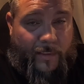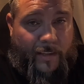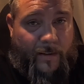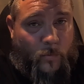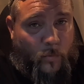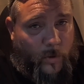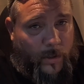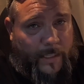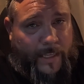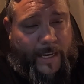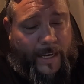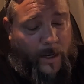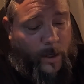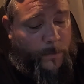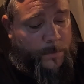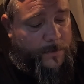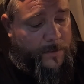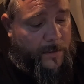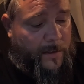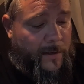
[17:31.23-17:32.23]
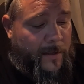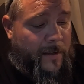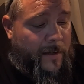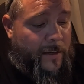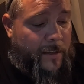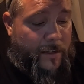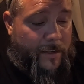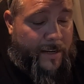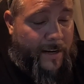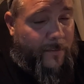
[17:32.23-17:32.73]
Really helps.
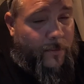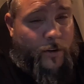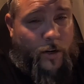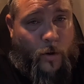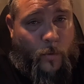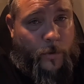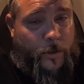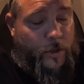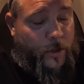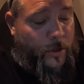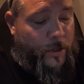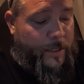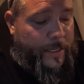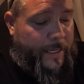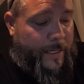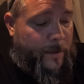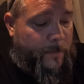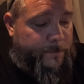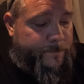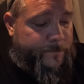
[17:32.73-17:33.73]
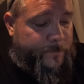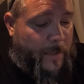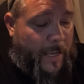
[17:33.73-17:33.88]
You never know when you're going to need them.